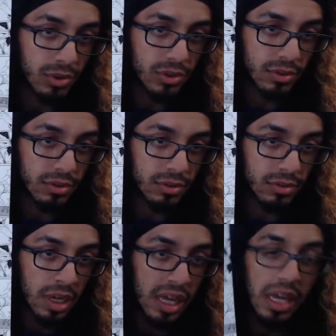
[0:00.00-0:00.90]

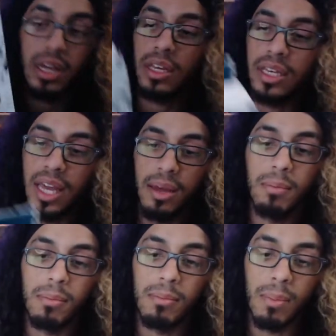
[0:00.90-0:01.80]
to
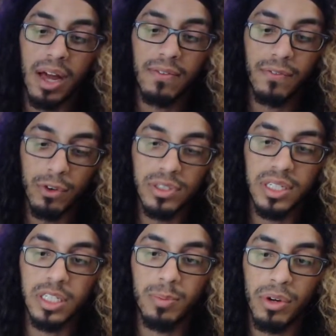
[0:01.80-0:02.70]
get my first
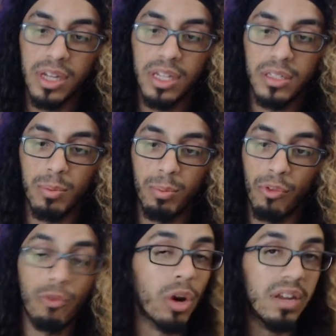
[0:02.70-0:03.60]
experience
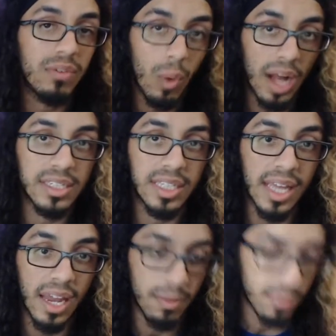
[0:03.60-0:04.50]
before I even watch the
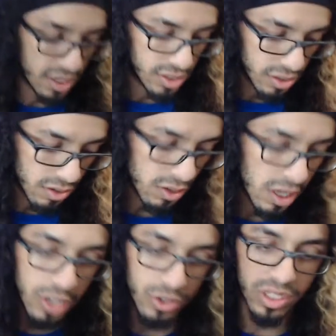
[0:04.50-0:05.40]
anime. So,
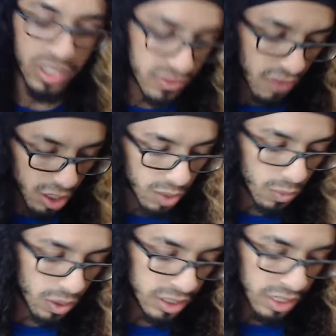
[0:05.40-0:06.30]
so this is volume
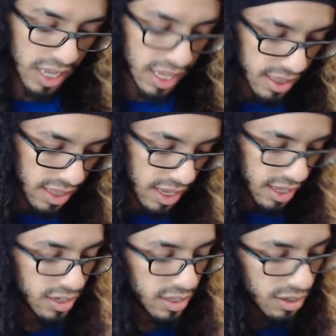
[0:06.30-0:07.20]
one, and
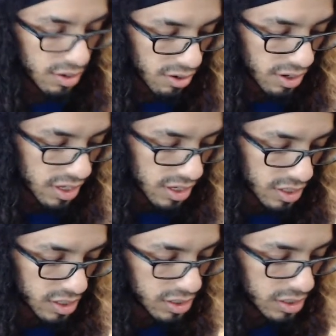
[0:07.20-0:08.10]
then here
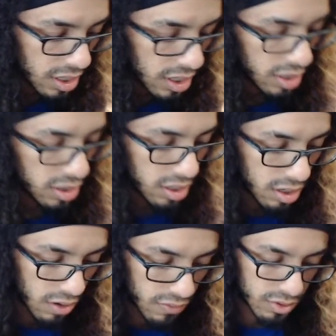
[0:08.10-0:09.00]
is the
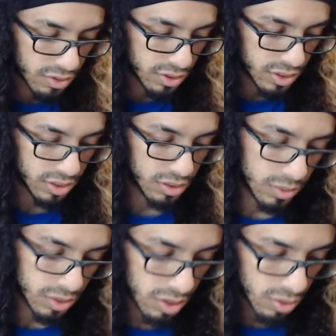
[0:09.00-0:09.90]
covers. I'm
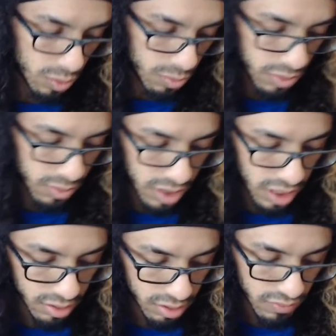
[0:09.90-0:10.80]
sorry, let me not
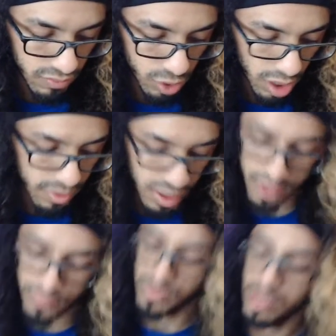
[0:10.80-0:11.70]
drop that.
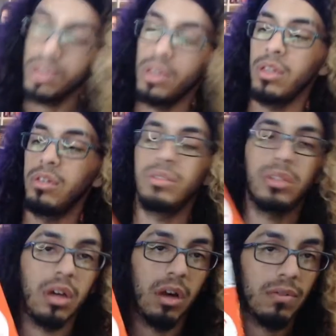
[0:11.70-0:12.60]
Here's the
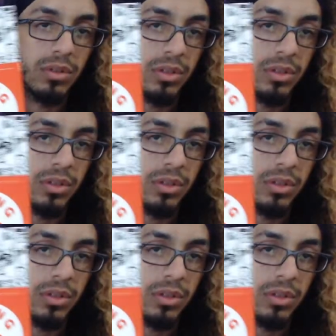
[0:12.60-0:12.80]
covers